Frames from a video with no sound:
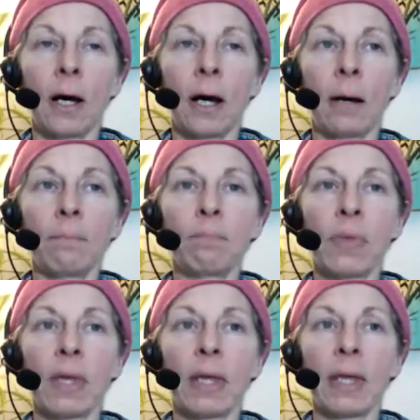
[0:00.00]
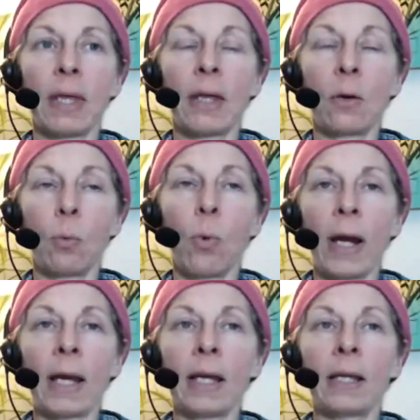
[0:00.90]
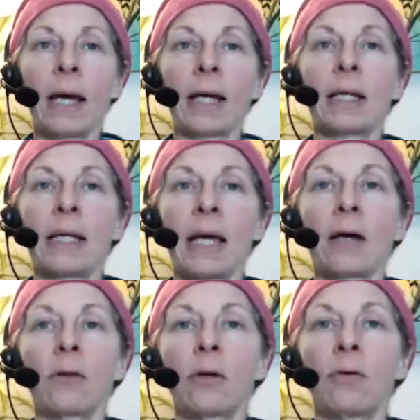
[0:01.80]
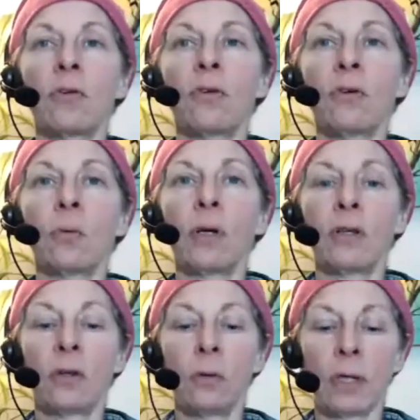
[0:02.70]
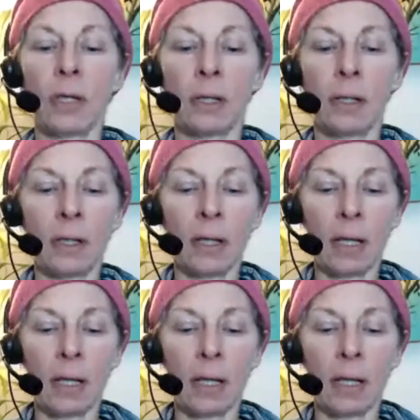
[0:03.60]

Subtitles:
um, in a way that can download to you what you need